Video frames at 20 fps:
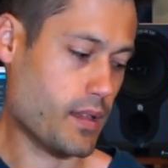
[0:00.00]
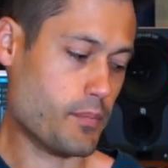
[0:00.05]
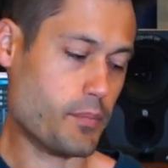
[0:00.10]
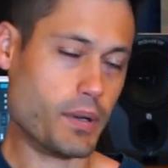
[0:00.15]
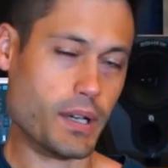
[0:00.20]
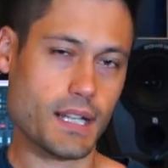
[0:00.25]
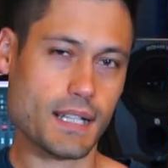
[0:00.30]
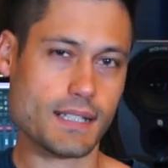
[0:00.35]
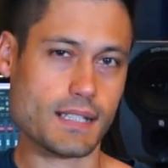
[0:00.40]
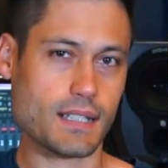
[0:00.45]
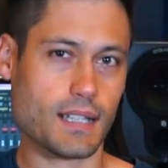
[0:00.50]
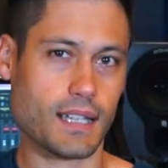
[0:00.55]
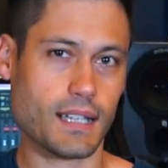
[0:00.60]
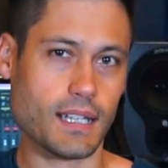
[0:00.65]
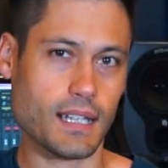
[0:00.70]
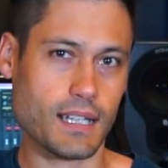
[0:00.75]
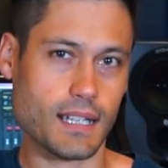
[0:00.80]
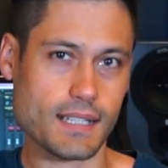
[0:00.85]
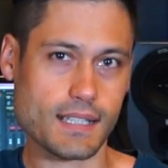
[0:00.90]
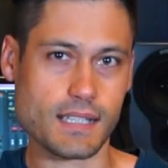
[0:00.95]
But
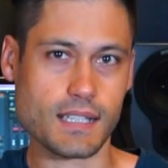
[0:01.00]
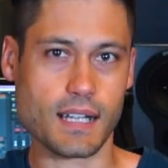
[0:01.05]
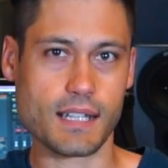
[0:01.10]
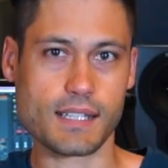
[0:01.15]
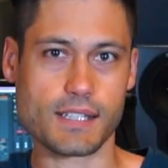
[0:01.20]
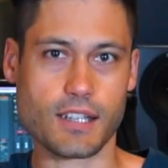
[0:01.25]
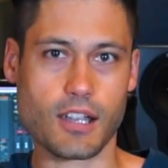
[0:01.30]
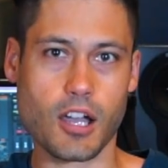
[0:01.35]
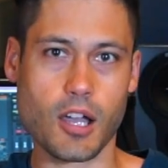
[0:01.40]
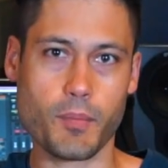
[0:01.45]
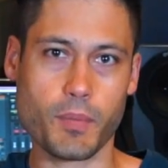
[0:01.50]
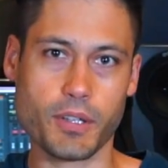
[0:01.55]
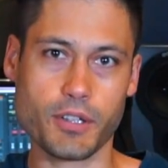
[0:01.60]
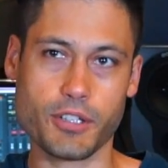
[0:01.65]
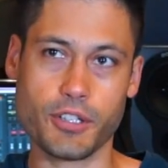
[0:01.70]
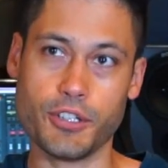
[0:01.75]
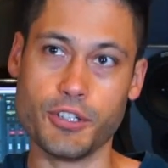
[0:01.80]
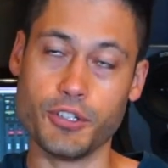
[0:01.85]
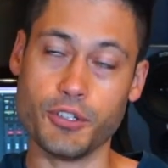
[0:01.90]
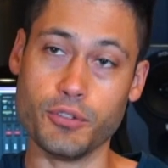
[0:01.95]
it's not as common
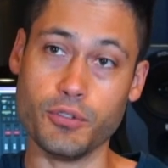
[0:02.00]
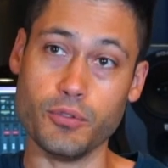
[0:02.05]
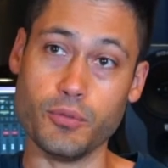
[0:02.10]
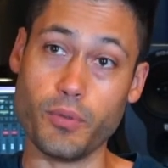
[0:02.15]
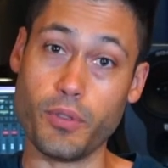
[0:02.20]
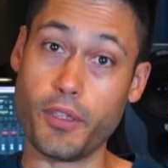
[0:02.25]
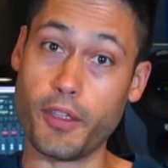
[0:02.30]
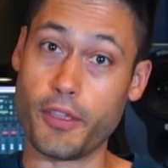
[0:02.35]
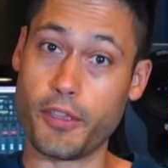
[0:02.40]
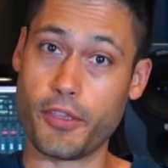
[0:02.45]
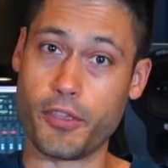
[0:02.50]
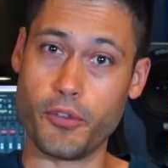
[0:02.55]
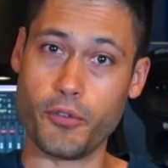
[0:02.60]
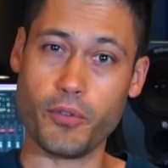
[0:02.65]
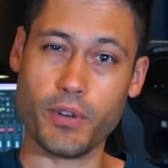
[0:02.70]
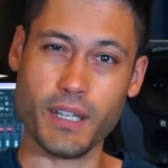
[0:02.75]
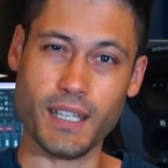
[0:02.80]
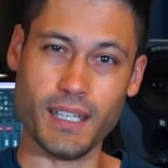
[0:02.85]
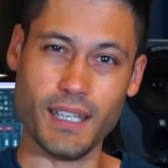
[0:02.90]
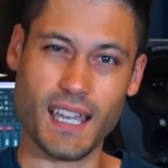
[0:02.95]
to do the
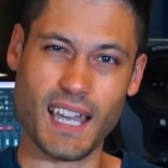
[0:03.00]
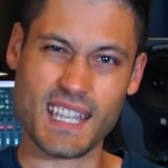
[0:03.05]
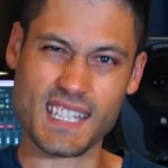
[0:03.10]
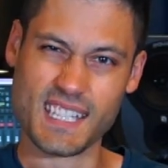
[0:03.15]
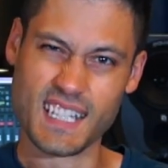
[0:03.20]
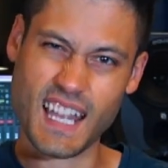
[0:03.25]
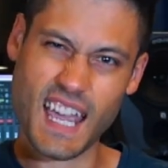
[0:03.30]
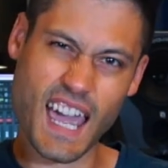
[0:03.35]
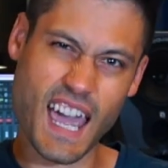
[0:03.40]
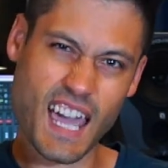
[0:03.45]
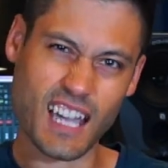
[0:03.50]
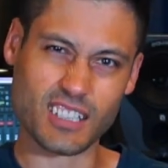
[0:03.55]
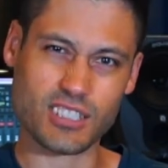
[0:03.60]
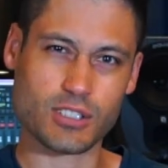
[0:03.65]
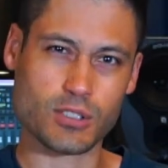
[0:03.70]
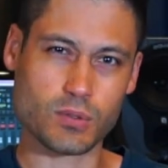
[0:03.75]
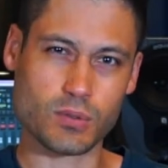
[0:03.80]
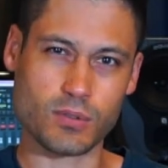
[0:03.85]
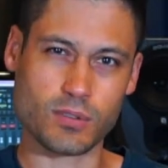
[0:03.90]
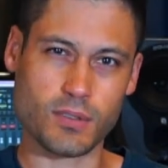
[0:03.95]
3 as an
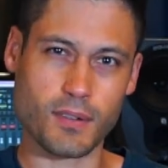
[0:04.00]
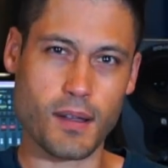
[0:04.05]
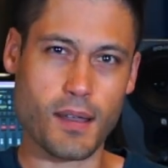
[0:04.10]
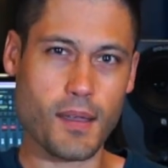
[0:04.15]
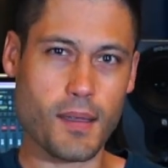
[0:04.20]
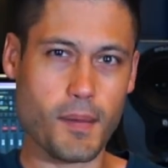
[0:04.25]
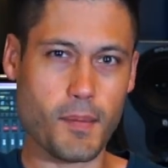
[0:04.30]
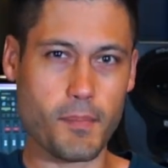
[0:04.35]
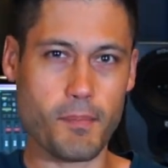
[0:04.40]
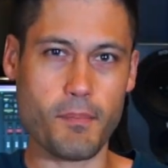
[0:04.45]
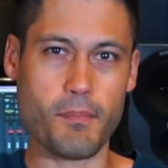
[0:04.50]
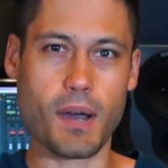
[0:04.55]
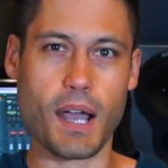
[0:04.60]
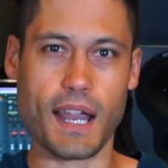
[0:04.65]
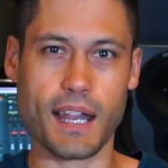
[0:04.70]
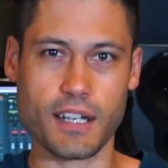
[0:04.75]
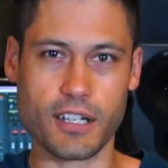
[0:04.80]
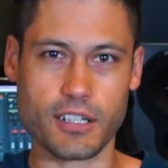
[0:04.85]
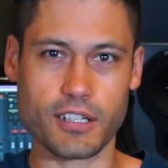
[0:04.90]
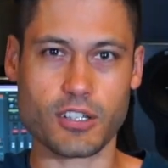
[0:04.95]
actual
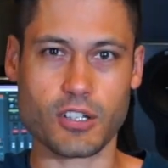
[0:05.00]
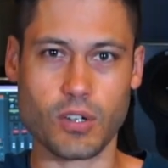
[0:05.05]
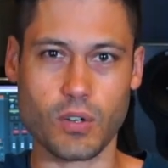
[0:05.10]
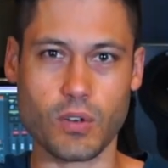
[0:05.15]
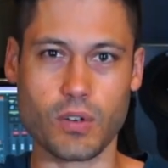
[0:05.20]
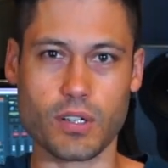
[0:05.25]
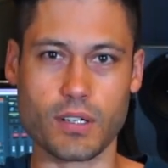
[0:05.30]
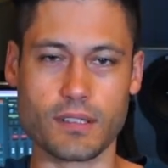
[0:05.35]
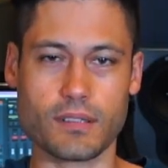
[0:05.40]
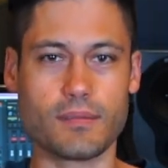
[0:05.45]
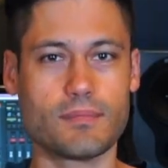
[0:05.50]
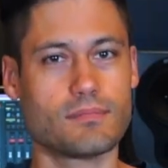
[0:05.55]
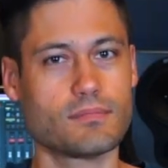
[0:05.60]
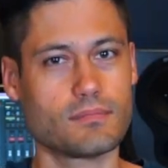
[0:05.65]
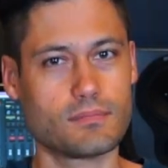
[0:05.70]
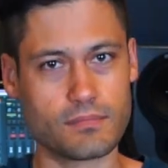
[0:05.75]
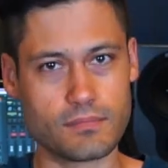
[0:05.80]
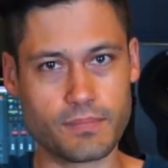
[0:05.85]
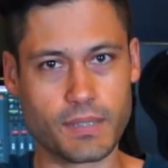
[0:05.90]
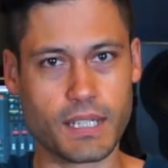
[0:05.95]
minor chord,
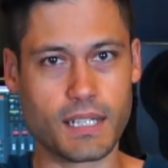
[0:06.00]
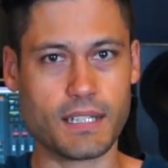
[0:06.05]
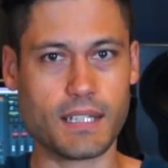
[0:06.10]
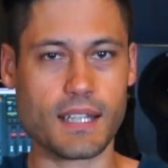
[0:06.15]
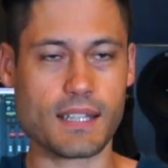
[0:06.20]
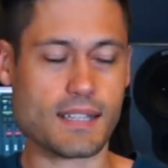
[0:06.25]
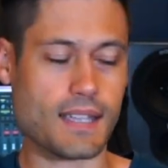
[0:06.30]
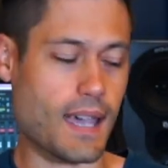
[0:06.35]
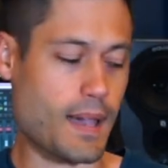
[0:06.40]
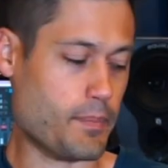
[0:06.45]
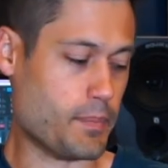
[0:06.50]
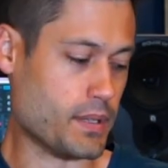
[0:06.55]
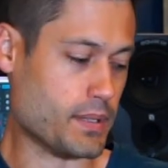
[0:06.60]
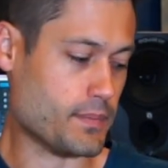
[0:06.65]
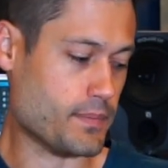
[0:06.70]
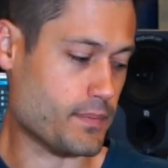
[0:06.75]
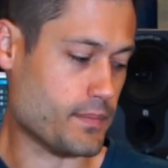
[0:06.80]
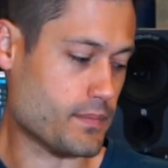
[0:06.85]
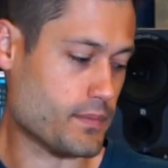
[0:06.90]
but it does happen.